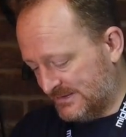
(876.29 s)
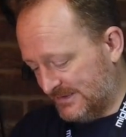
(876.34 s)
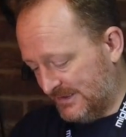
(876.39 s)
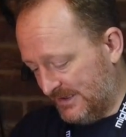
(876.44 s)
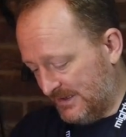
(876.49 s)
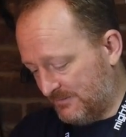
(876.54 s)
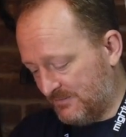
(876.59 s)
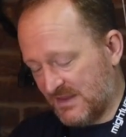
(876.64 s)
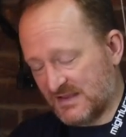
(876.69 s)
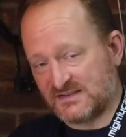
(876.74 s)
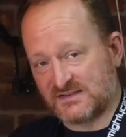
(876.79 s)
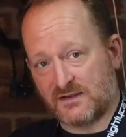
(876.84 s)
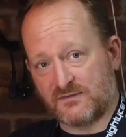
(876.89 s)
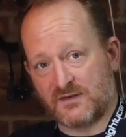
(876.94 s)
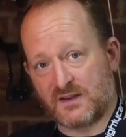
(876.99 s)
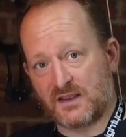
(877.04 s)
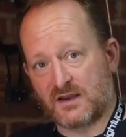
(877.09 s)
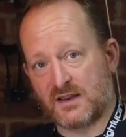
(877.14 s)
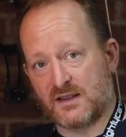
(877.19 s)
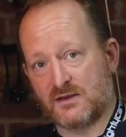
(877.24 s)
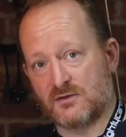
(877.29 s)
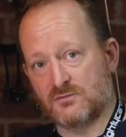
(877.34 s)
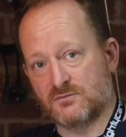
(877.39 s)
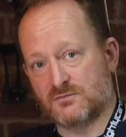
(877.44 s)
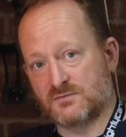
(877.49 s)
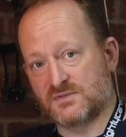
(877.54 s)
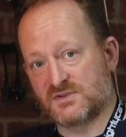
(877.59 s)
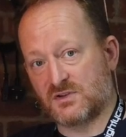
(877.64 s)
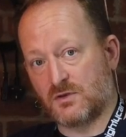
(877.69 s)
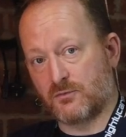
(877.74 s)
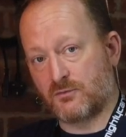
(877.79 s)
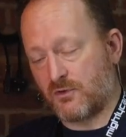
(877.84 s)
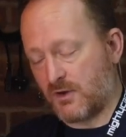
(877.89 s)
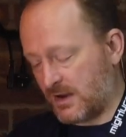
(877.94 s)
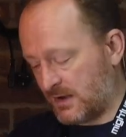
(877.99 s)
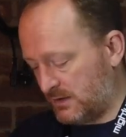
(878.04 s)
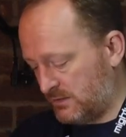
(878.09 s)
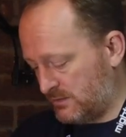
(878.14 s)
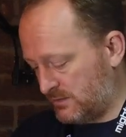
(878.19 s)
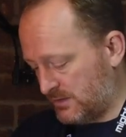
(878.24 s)
That's definitely going to help stop
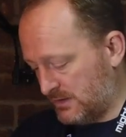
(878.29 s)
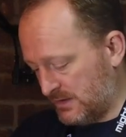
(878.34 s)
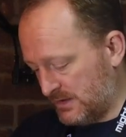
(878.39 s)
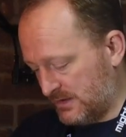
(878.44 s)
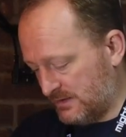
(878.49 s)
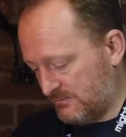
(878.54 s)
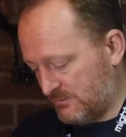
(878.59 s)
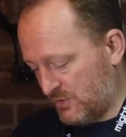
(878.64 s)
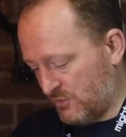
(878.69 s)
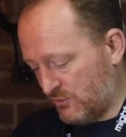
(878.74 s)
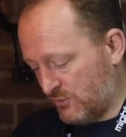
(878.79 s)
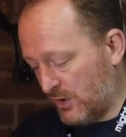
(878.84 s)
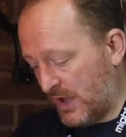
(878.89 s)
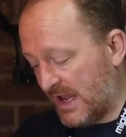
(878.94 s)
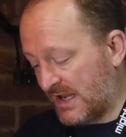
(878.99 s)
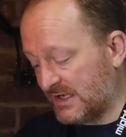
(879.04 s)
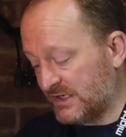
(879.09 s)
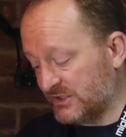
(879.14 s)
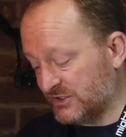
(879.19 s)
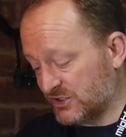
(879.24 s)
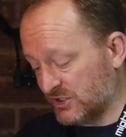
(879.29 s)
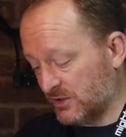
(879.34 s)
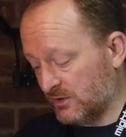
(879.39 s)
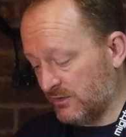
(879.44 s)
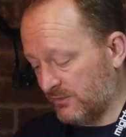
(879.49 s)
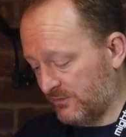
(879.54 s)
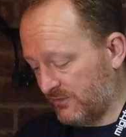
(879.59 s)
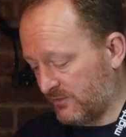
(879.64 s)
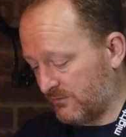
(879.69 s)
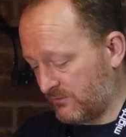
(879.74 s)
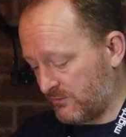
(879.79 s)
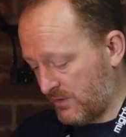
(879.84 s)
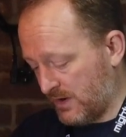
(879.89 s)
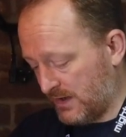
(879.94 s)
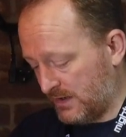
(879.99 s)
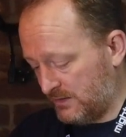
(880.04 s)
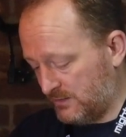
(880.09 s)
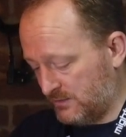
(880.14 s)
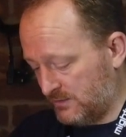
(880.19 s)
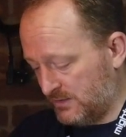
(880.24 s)
grain, or any chance of
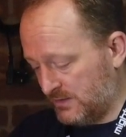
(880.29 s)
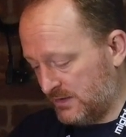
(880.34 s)
grain